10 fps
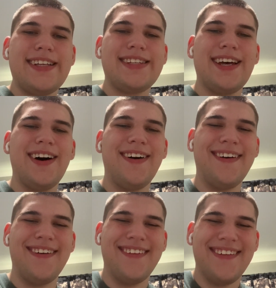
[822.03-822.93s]

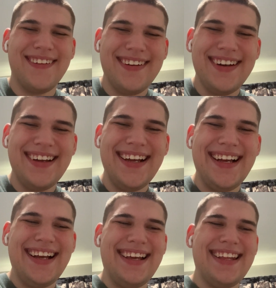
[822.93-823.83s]
So
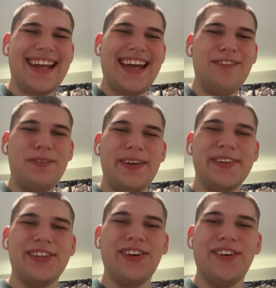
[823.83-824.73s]
they kept
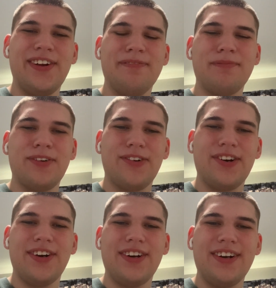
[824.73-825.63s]
on doing
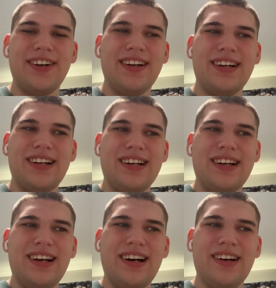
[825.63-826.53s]
more
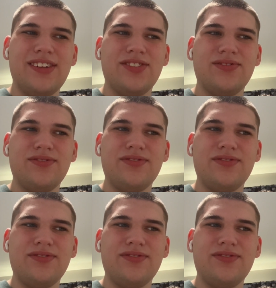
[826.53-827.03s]
of